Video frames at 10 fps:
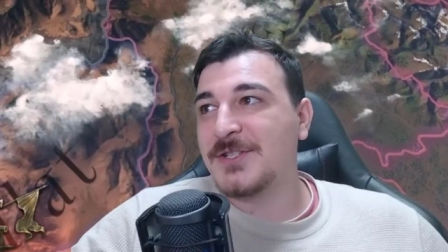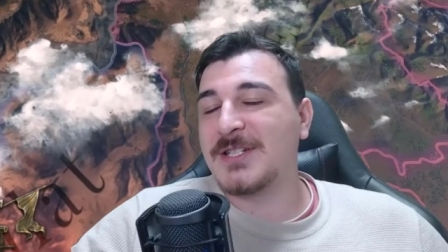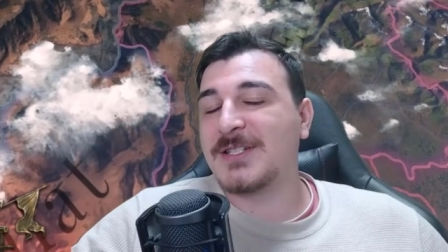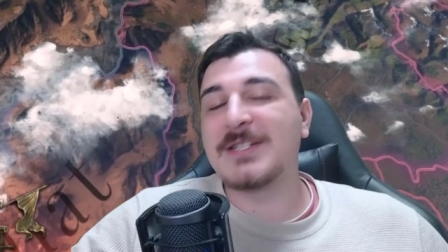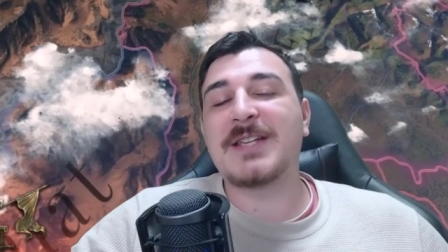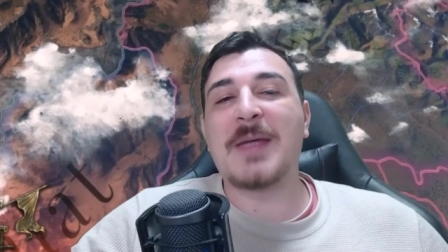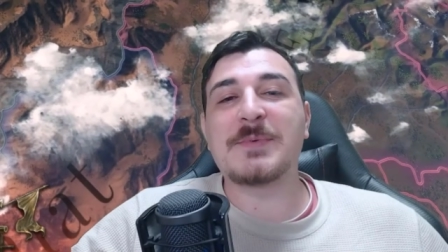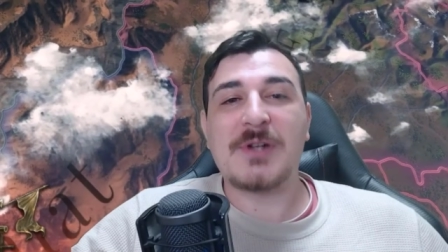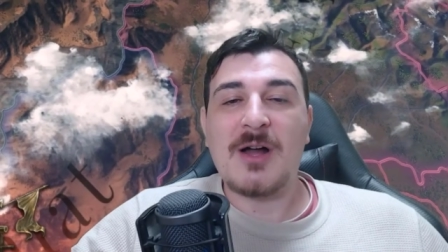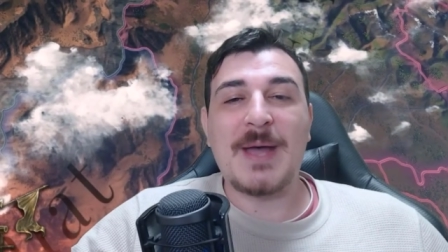just this
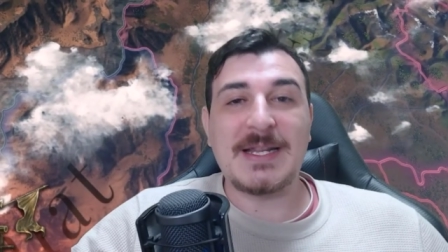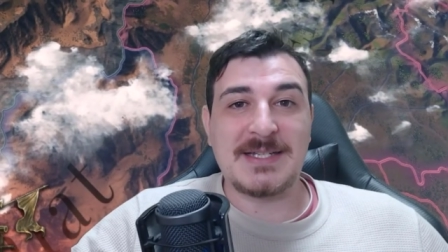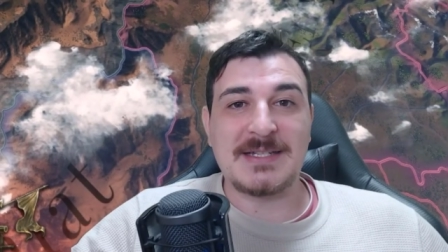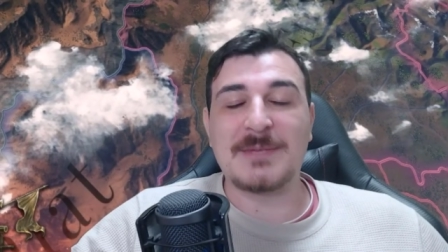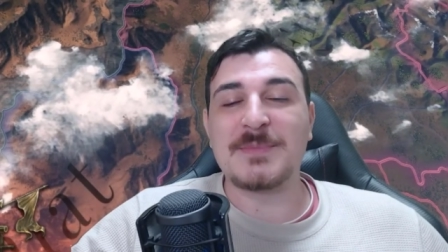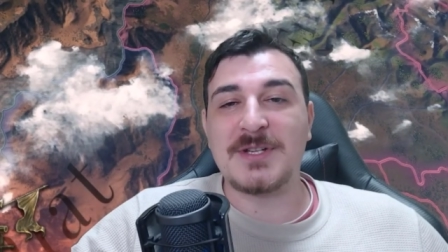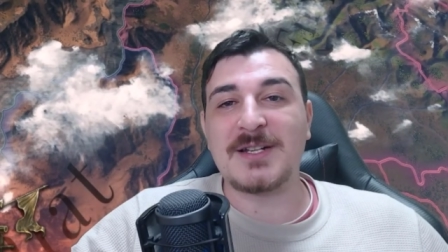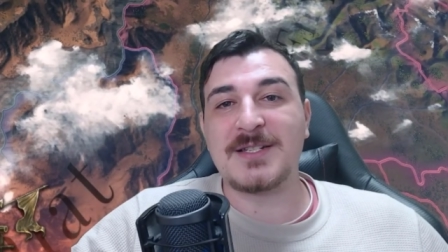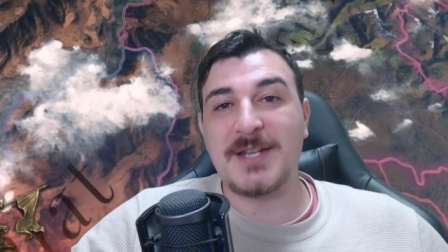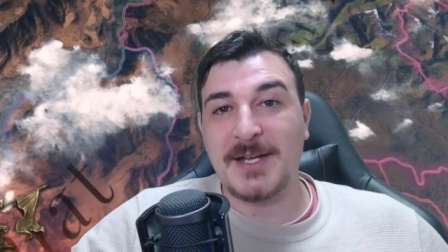game's combat system
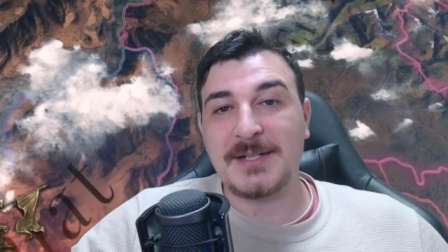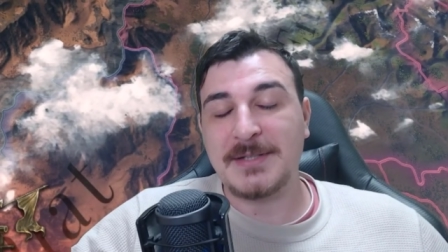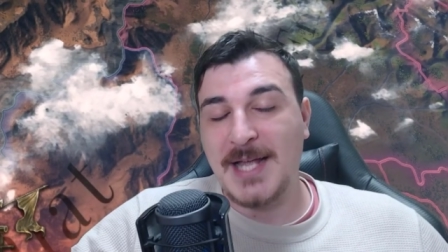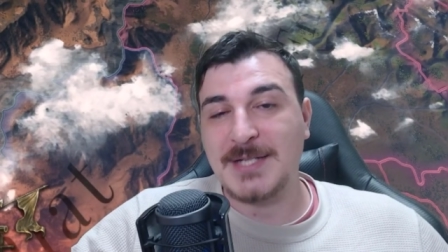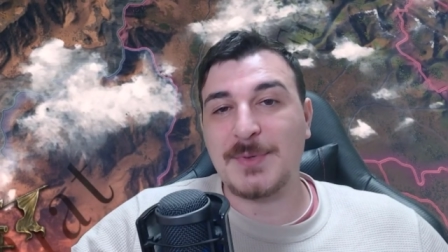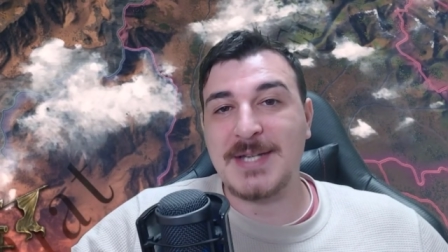sucks dick. That's what's